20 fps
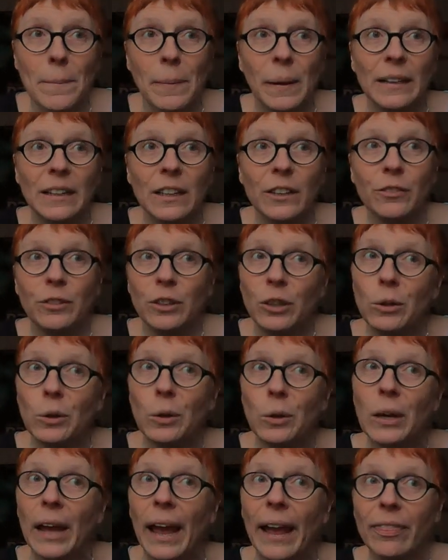But if you
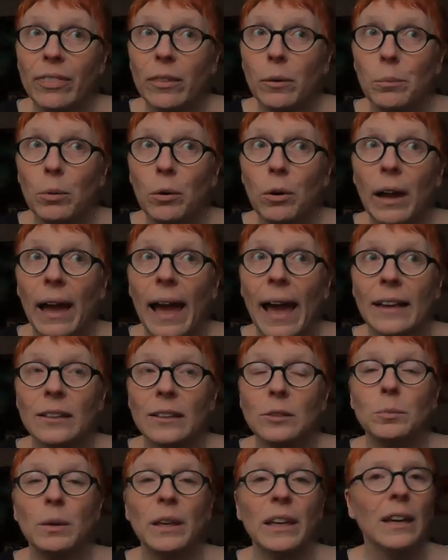look at the book
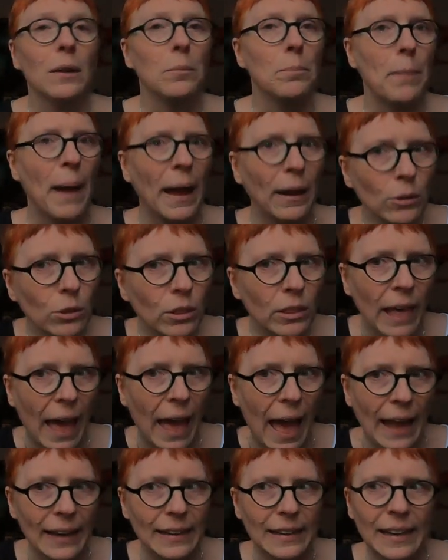as being about
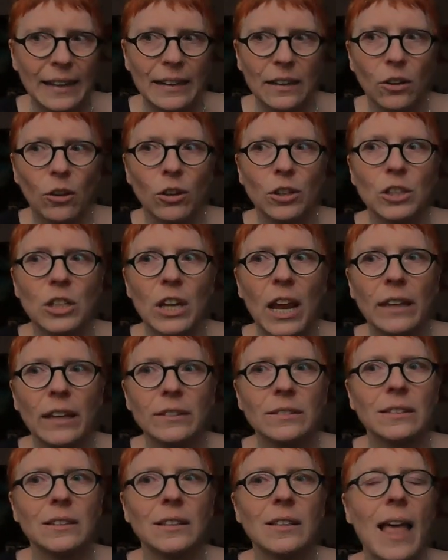that and not
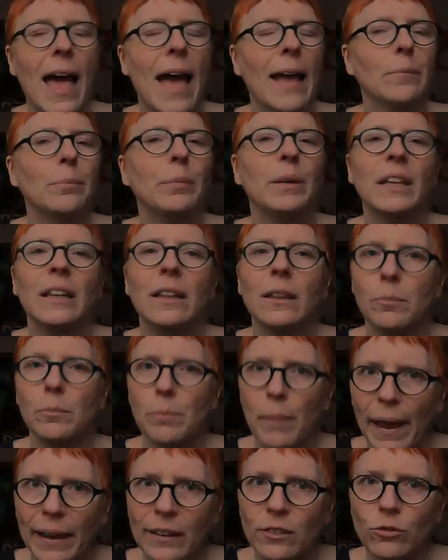just that being the
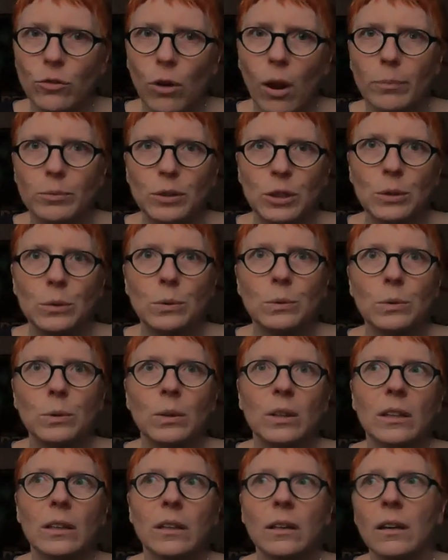backdrop to
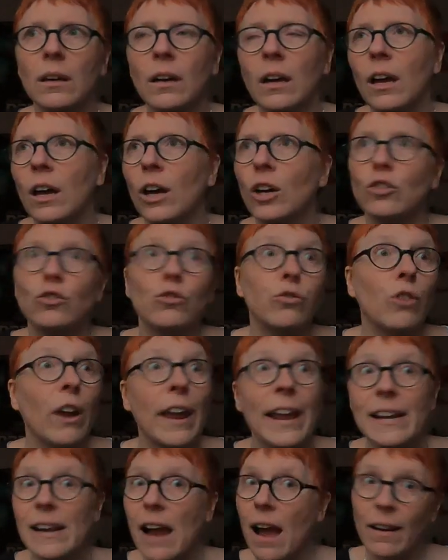the
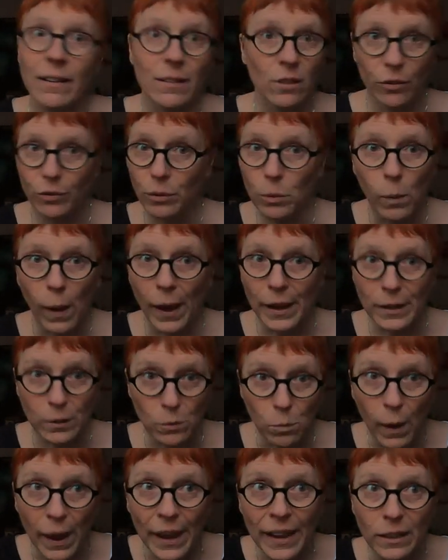great hunt of a
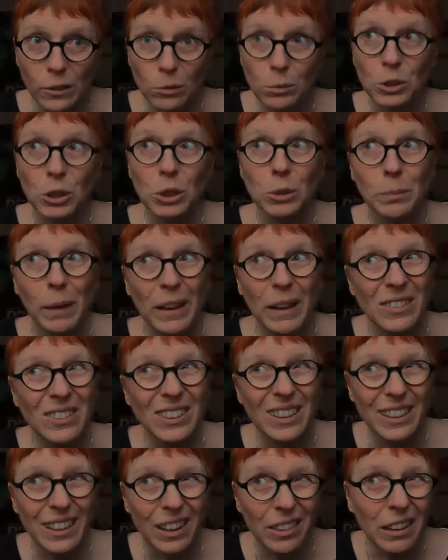white whale, which is
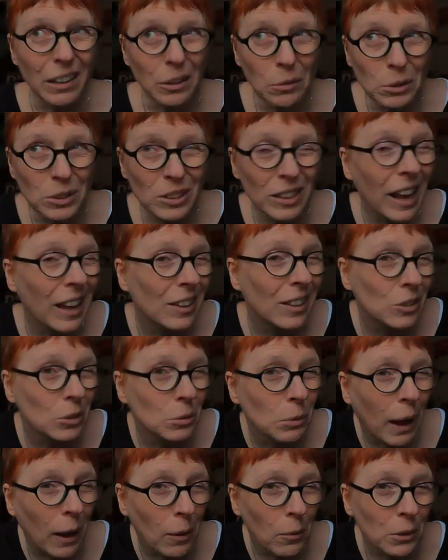basically, I think it was the last
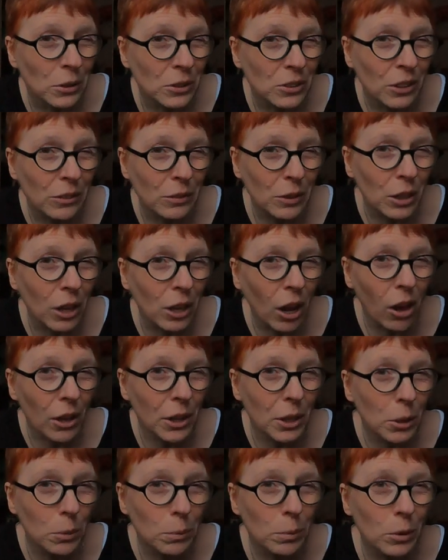2 hours of the
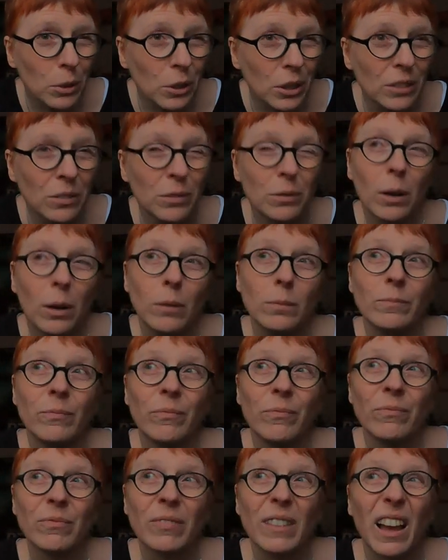audiobook
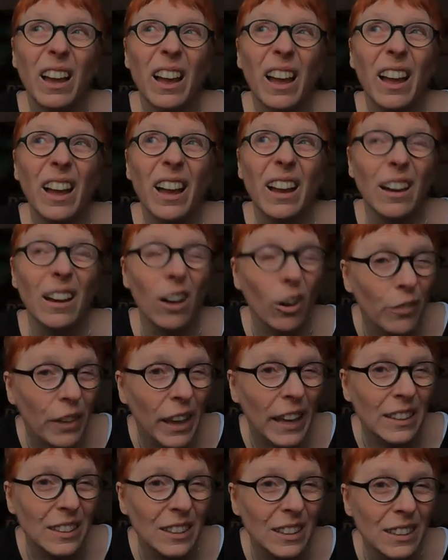of
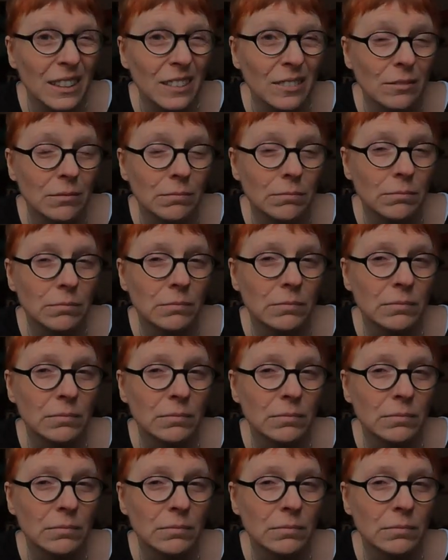18.